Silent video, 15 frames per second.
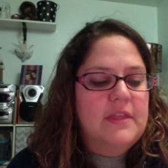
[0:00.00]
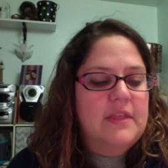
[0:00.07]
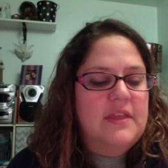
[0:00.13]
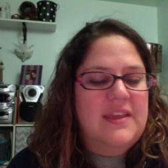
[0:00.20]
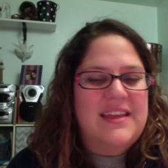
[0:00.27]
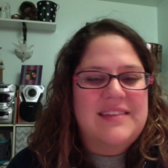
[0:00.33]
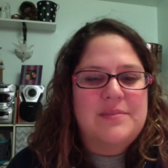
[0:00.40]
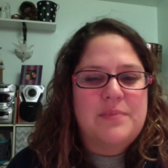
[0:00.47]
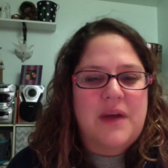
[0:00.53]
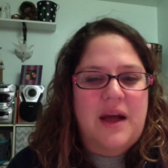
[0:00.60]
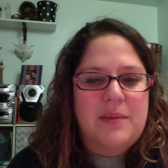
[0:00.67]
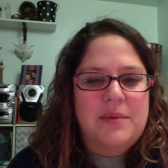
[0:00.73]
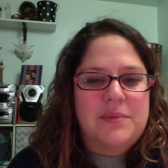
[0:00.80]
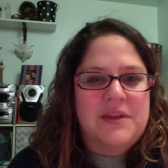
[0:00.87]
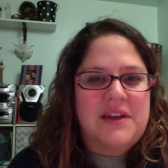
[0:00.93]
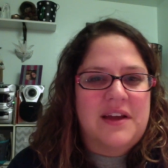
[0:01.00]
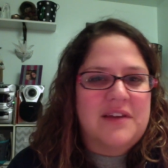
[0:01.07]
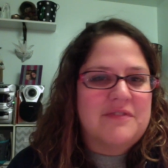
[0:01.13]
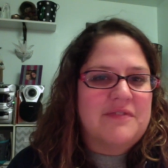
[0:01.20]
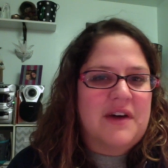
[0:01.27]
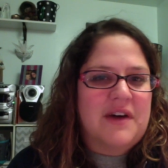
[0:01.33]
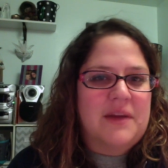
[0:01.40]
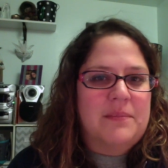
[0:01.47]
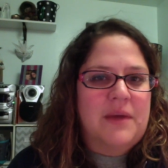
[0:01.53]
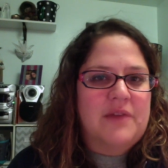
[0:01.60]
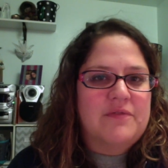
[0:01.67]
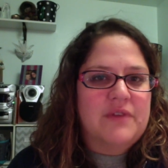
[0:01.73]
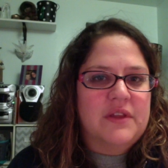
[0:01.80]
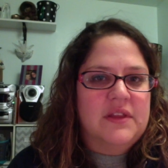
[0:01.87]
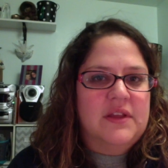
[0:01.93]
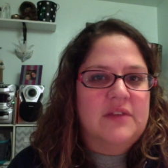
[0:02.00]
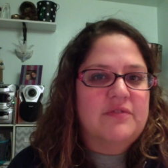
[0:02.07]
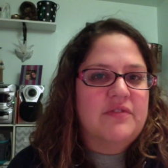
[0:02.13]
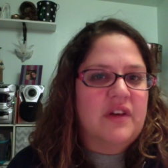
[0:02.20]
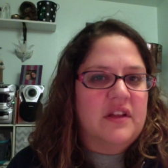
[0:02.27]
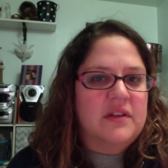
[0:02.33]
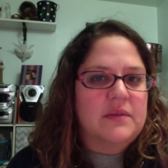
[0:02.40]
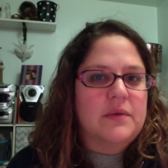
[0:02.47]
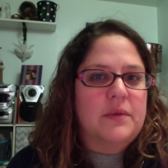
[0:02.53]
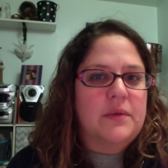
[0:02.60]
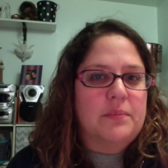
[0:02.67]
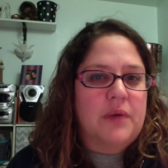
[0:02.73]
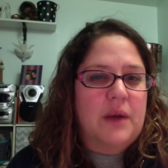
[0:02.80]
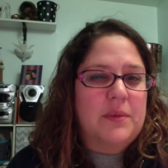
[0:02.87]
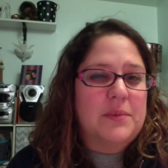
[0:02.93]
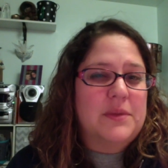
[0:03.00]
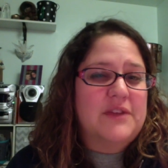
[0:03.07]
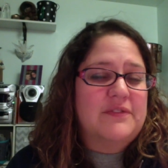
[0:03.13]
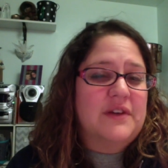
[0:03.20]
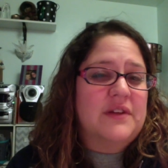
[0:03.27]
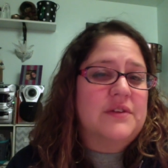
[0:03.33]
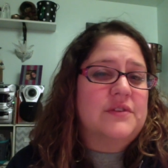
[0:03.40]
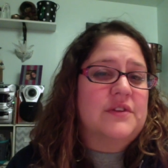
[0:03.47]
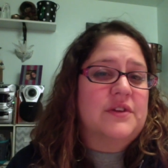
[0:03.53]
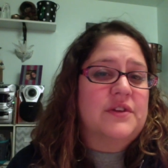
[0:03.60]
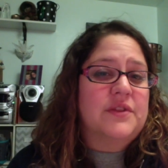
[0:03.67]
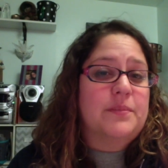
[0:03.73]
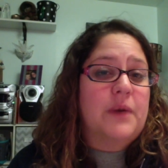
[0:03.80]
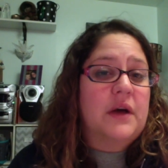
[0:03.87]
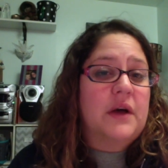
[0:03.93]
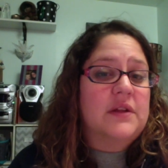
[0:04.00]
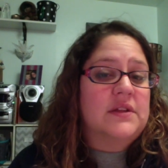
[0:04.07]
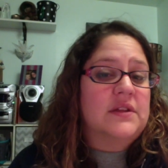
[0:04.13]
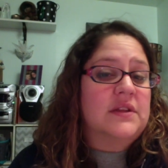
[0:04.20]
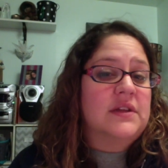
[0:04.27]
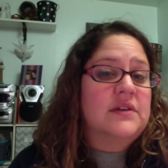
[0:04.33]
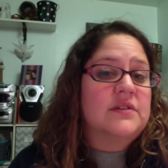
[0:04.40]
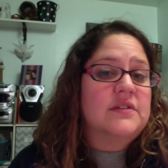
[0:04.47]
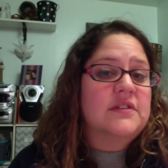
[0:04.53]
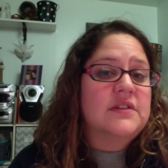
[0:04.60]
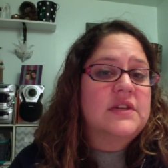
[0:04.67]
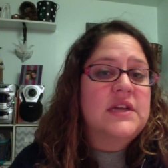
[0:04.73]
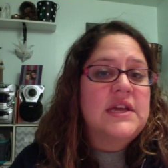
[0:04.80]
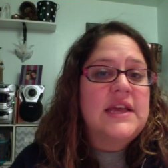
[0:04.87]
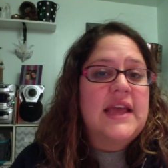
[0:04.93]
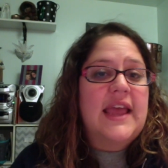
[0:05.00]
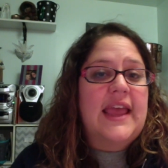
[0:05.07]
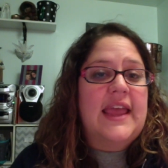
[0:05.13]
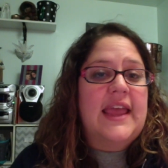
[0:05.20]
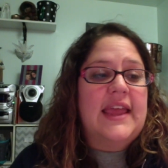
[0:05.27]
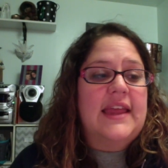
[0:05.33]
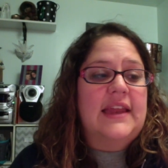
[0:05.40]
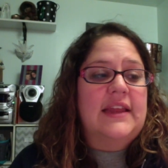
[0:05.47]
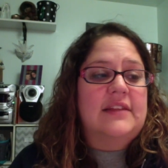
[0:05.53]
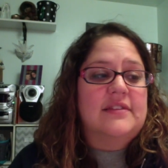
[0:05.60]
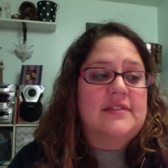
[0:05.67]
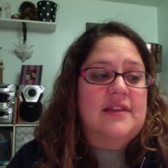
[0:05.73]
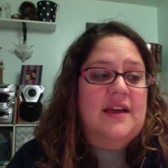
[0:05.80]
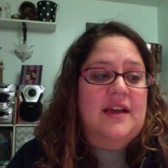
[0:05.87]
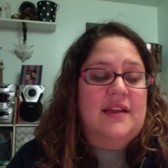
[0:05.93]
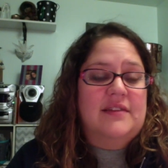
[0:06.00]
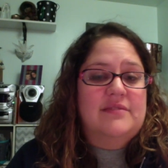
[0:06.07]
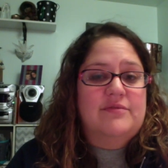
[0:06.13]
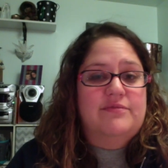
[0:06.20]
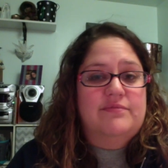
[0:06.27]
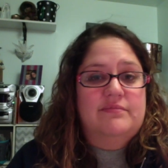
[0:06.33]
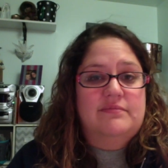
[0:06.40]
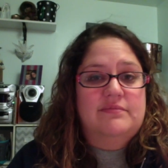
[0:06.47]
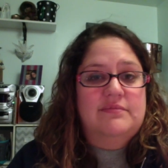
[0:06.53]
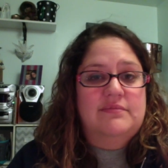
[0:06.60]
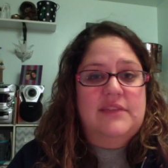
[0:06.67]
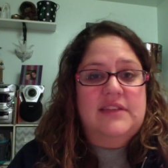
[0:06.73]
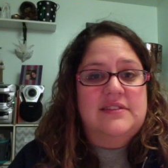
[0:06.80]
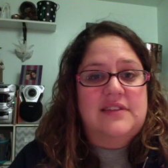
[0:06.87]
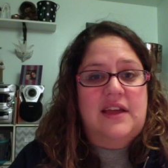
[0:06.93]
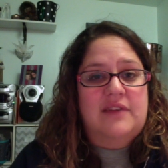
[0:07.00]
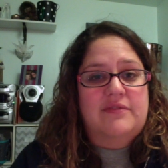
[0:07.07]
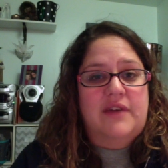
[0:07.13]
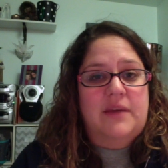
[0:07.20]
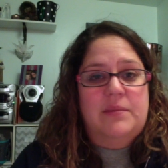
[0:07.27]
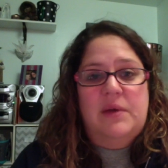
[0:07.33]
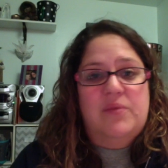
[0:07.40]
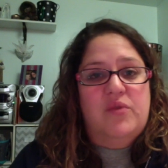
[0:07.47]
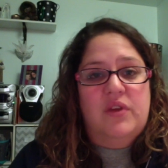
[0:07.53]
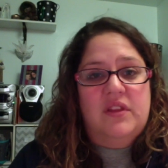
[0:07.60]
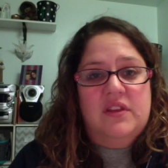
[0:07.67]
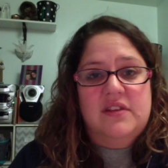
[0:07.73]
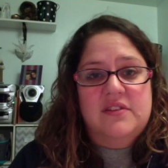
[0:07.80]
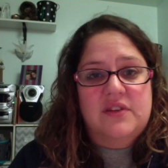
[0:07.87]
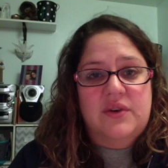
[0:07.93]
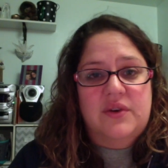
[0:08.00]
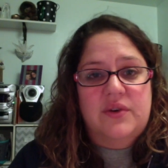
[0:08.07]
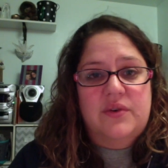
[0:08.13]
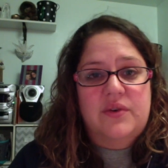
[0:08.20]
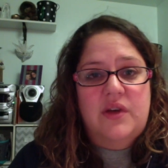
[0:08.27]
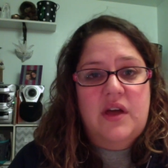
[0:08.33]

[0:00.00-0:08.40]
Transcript: it's probably not FODMAP friendly. It probably follows under the polyallyls, and it's not FODMAP friendly. So,